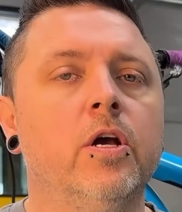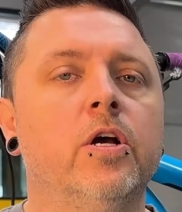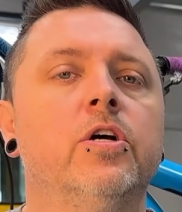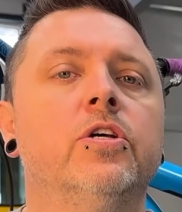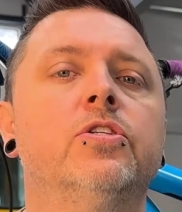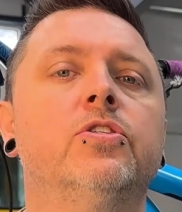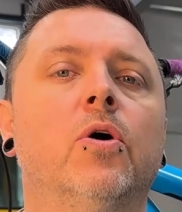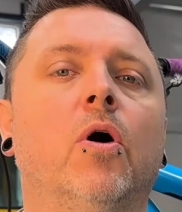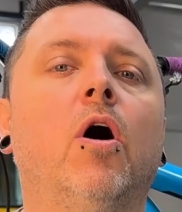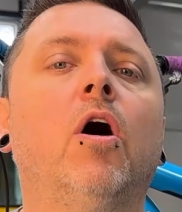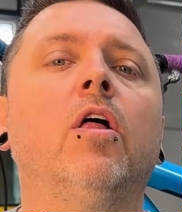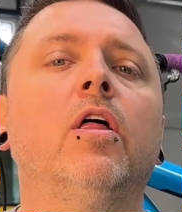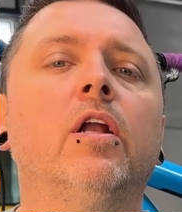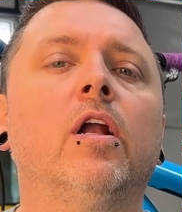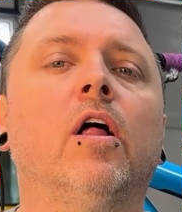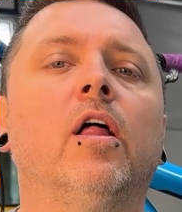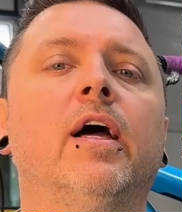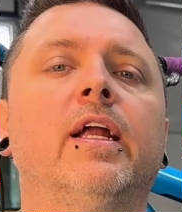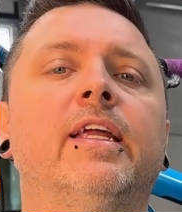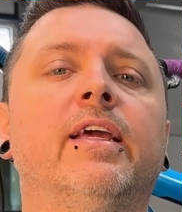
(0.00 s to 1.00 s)
So all in
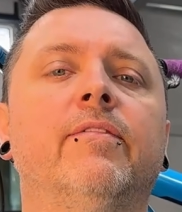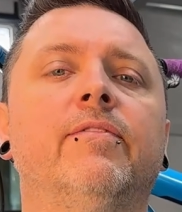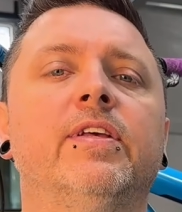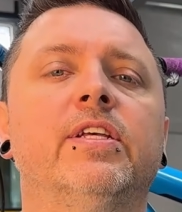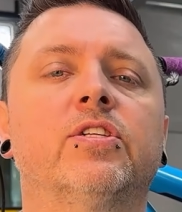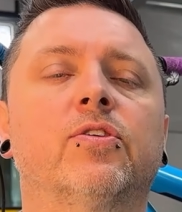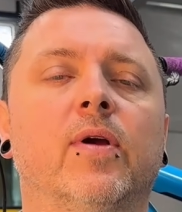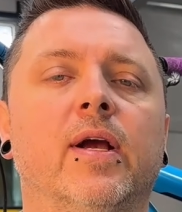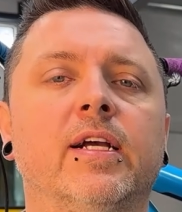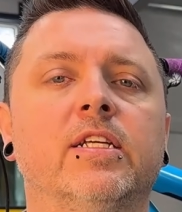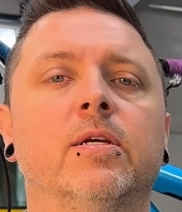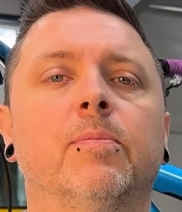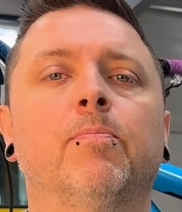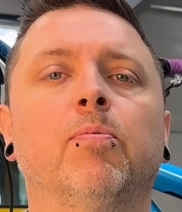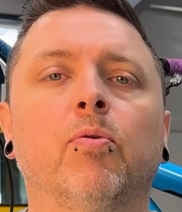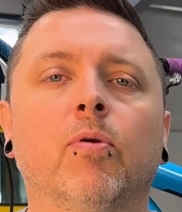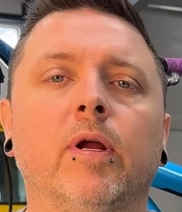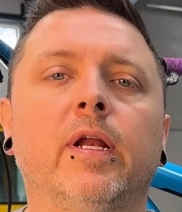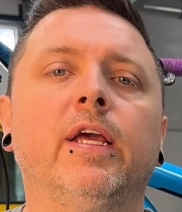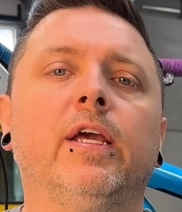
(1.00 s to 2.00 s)
all, I'd give these cranks a
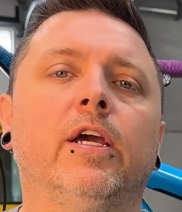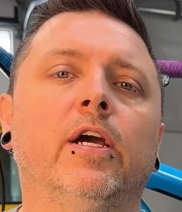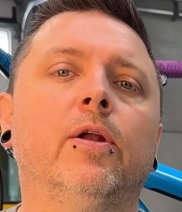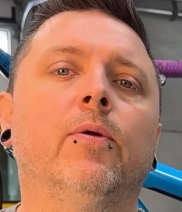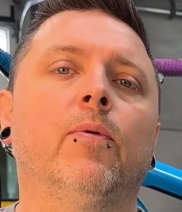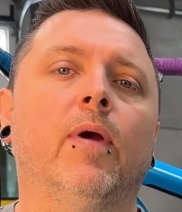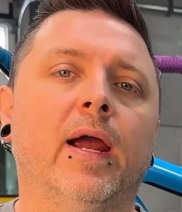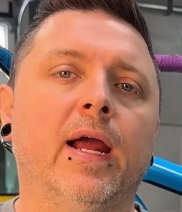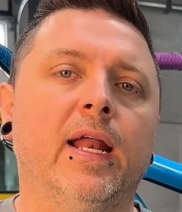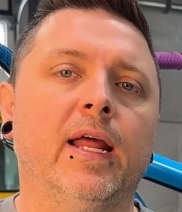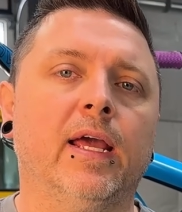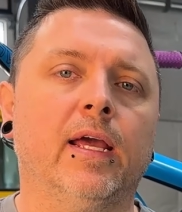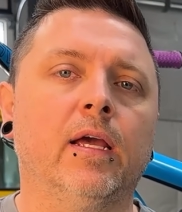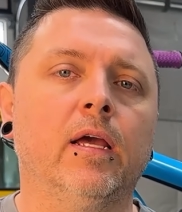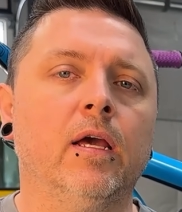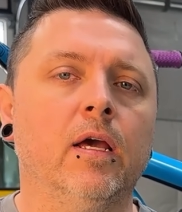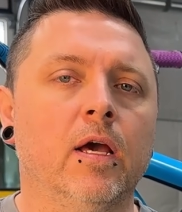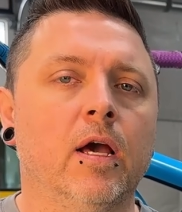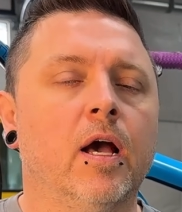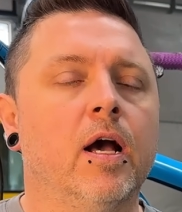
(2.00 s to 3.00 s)
pretty good rating,
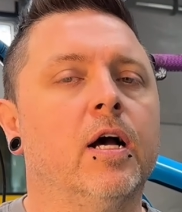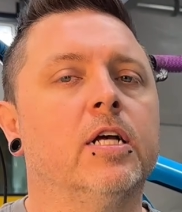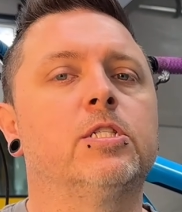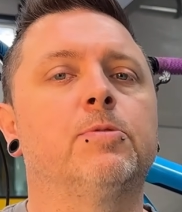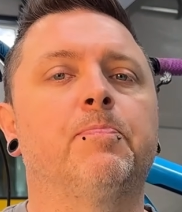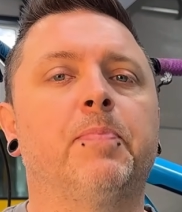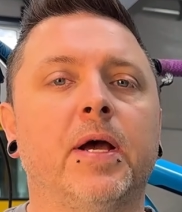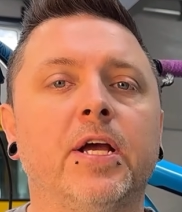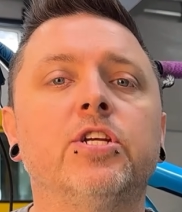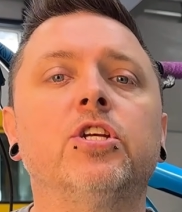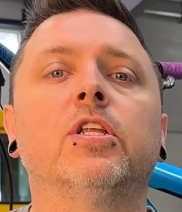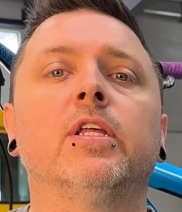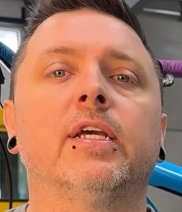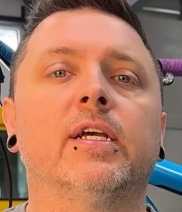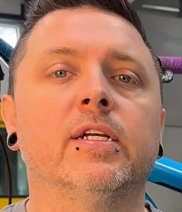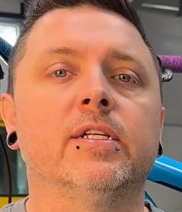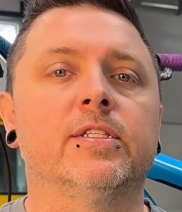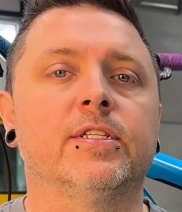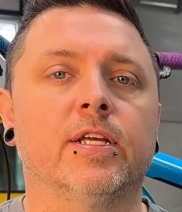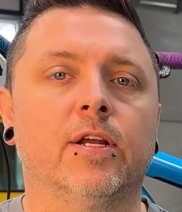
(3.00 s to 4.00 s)
especially
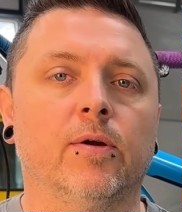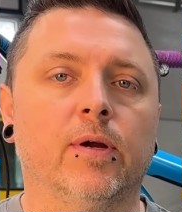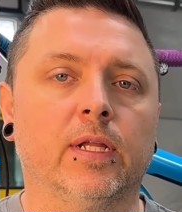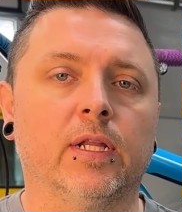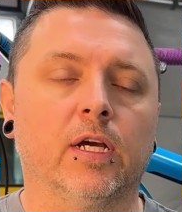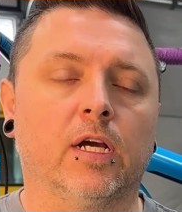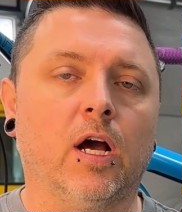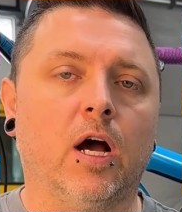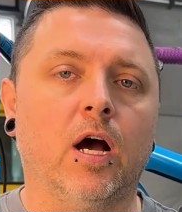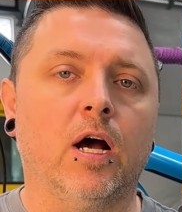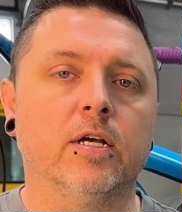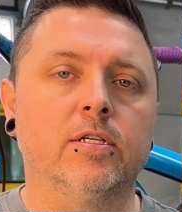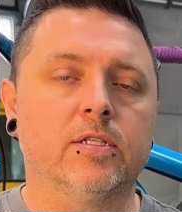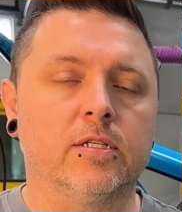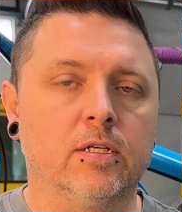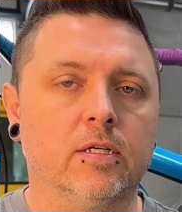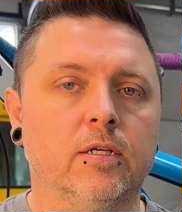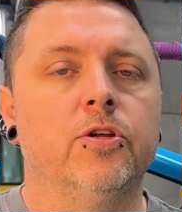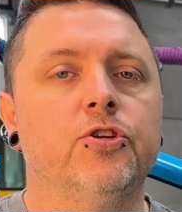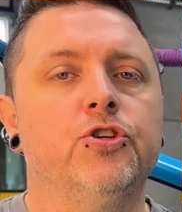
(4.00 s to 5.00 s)
considering the cost.
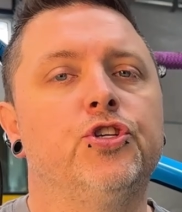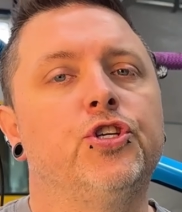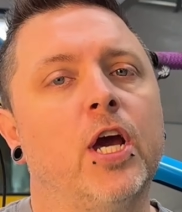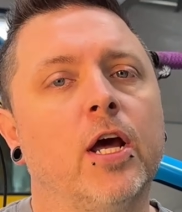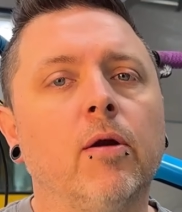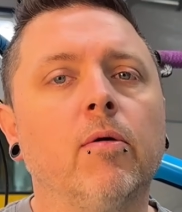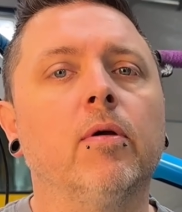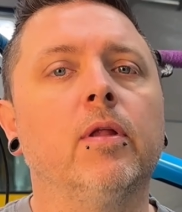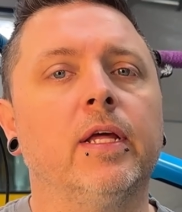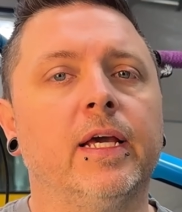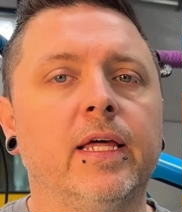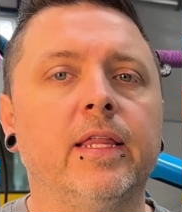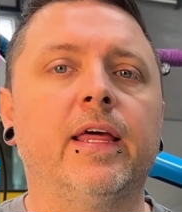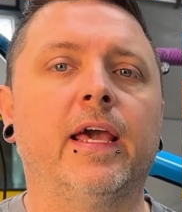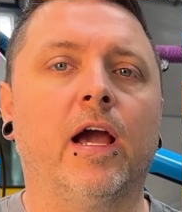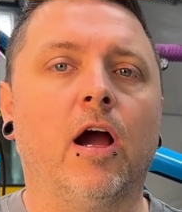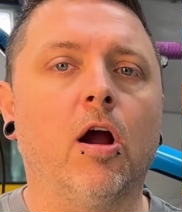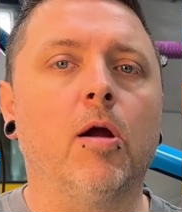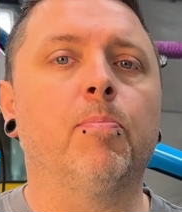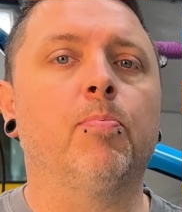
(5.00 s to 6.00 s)
Generally, they
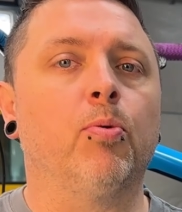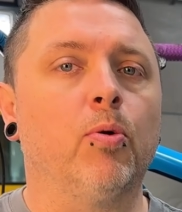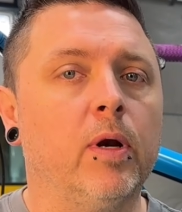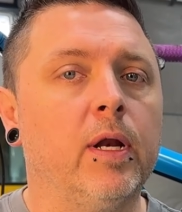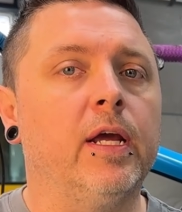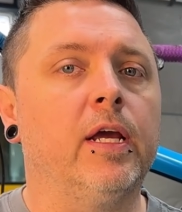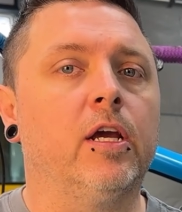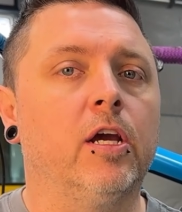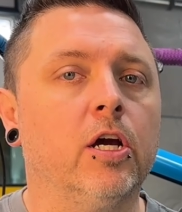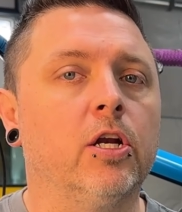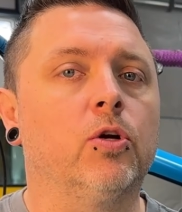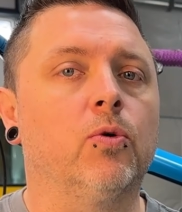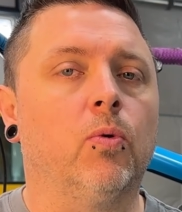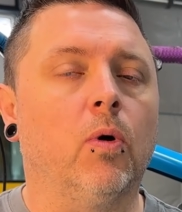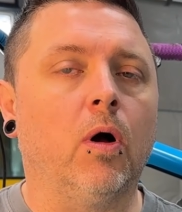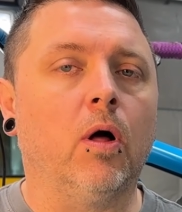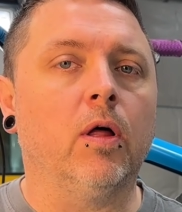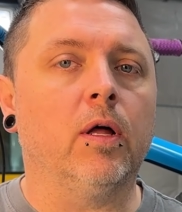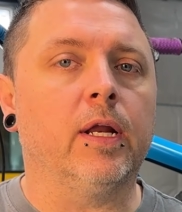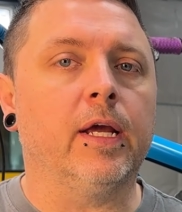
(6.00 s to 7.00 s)
are pretty good
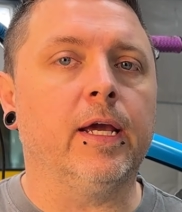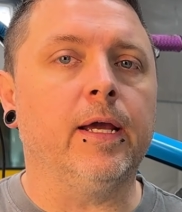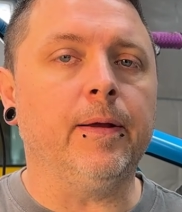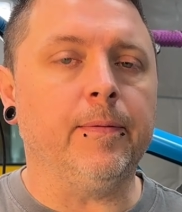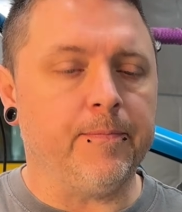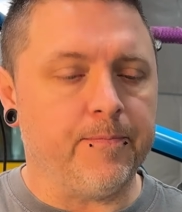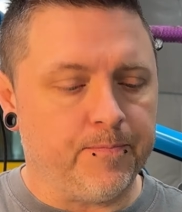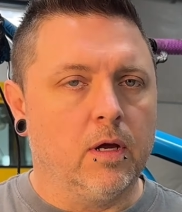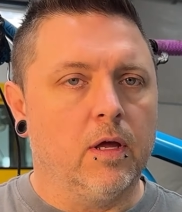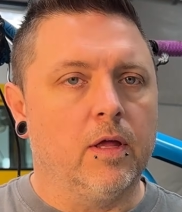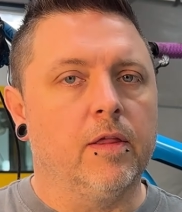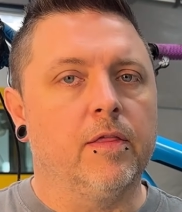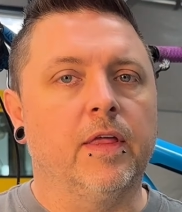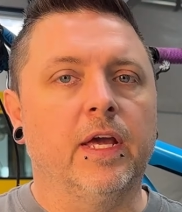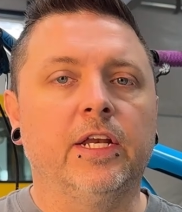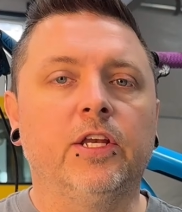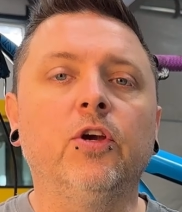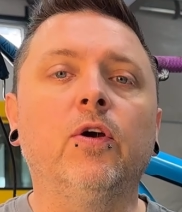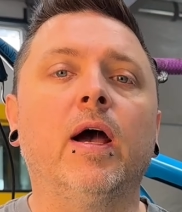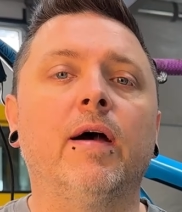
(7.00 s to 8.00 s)
quality. They
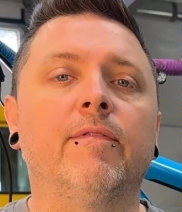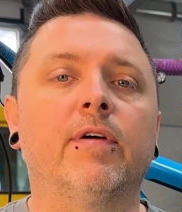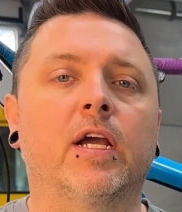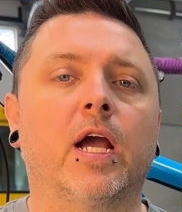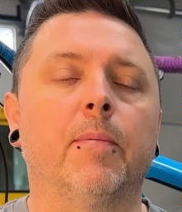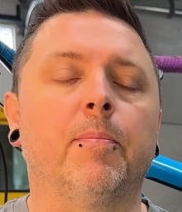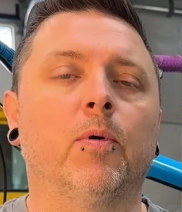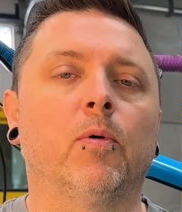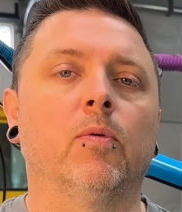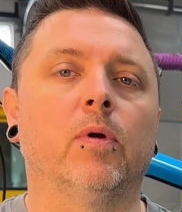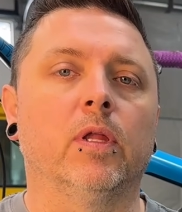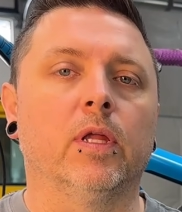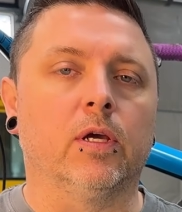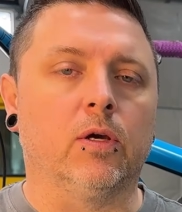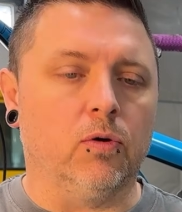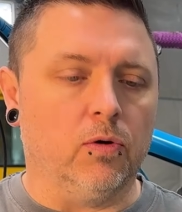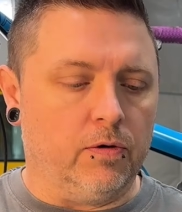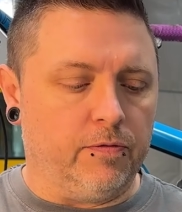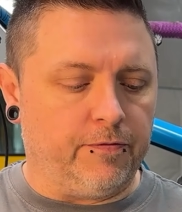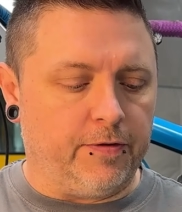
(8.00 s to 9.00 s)
do have a couple really
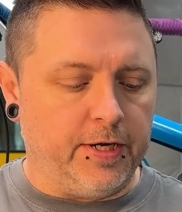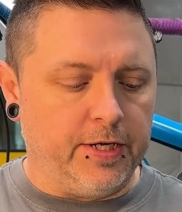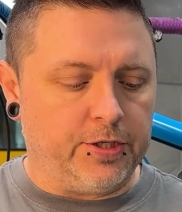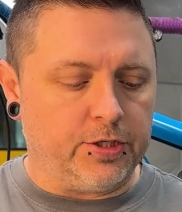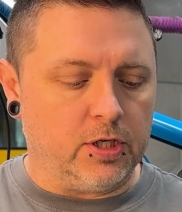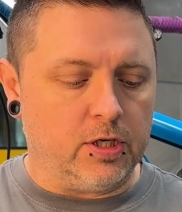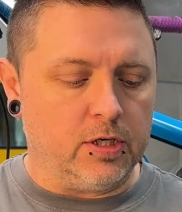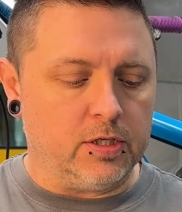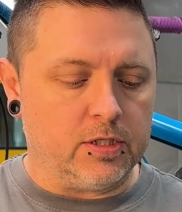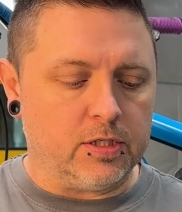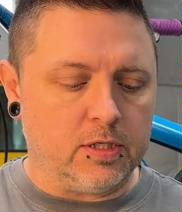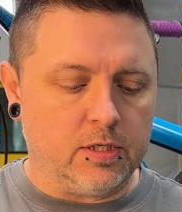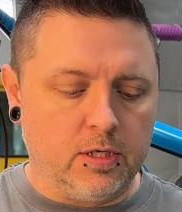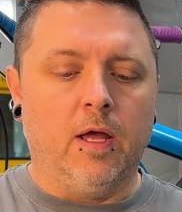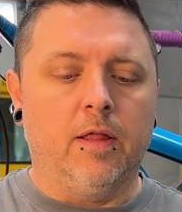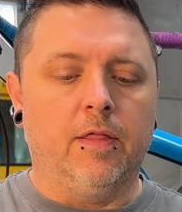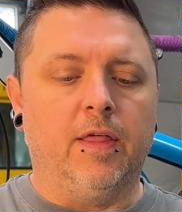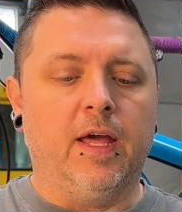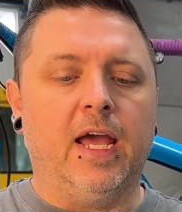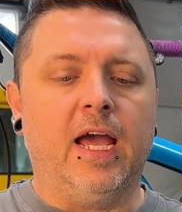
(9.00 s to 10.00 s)
cool features.
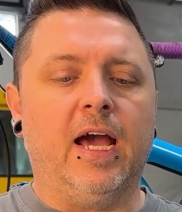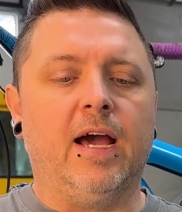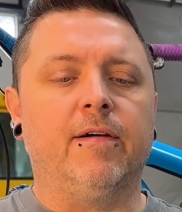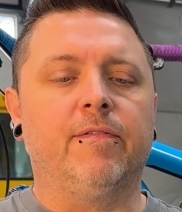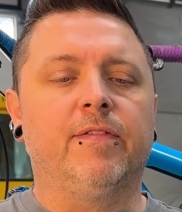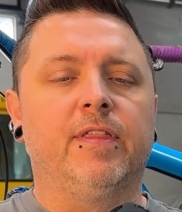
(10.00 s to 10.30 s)
They have